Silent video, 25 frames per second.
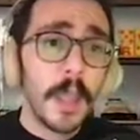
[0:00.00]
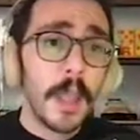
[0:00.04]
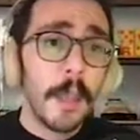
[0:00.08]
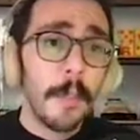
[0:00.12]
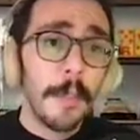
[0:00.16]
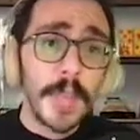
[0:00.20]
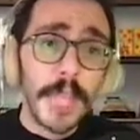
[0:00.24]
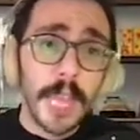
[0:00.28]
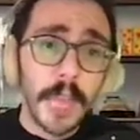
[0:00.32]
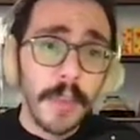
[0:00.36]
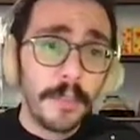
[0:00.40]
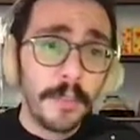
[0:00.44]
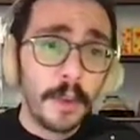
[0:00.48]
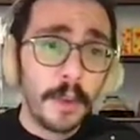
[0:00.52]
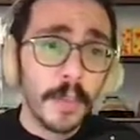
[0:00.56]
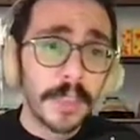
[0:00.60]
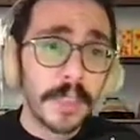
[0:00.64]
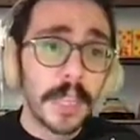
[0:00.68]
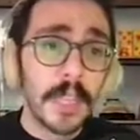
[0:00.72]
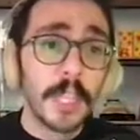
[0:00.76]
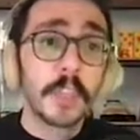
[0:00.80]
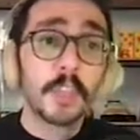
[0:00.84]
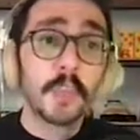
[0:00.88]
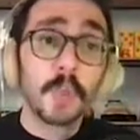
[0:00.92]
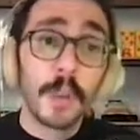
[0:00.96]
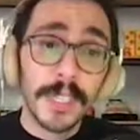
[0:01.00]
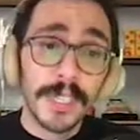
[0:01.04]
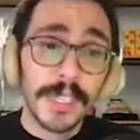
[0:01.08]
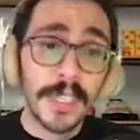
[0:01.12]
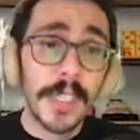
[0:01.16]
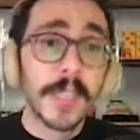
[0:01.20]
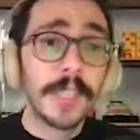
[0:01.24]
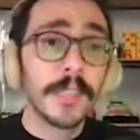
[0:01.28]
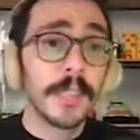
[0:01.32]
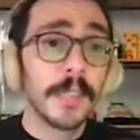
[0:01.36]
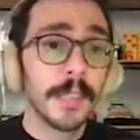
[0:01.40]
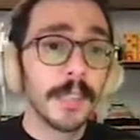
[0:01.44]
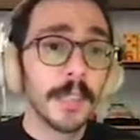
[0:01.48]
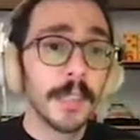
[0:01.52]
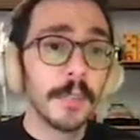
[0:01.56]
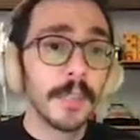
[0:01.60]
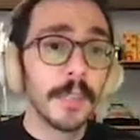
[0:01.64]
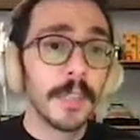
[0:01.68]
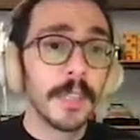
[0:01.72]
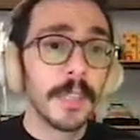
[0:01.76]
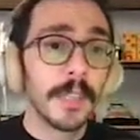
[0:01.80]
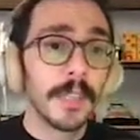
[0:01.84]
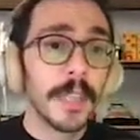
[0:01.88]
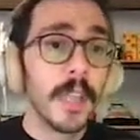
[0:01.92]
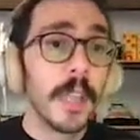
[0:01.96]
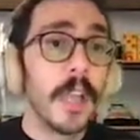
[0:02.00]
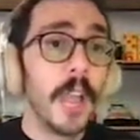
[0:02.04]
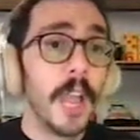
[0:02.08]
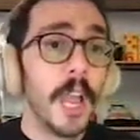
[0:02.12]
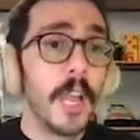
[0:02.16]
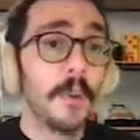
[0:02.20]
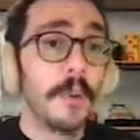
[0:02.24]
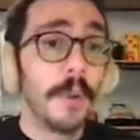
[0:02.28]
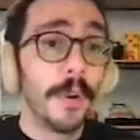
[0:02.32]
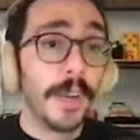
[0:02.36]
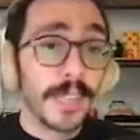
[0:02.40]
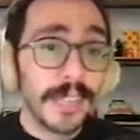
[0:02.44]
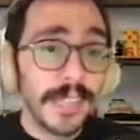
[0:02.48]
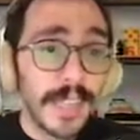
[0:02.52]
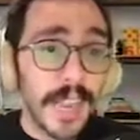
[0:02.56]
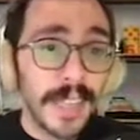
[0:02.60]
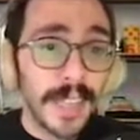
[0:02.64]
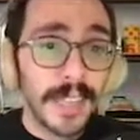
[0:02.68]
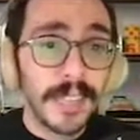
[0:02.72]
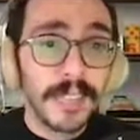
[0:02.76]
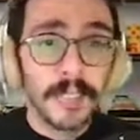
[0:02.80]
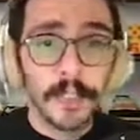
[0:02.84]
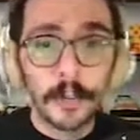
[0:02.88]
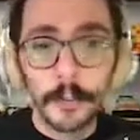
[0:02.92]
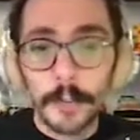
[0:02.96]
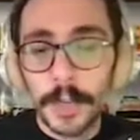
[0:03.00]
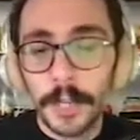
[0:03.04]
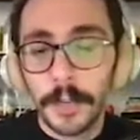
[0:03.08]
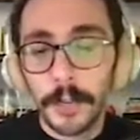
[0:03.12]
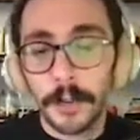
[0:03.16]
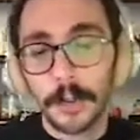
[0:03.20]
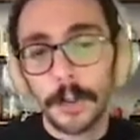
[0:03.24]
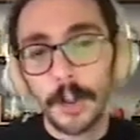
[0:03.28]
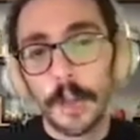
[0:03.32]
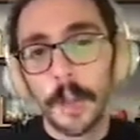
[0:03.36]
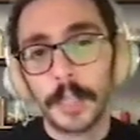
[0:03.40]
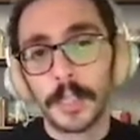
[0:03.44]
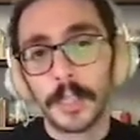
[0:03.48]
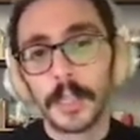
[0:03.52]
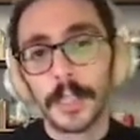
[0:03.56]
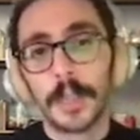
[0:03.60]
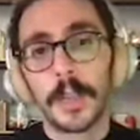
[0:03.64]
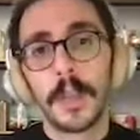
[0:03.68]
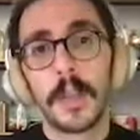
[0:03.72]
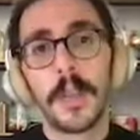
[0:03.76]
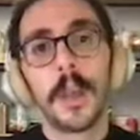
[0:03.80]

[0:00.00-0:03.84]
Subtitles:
behaviors, and trust in institutions, and we're excited to read your thoughts.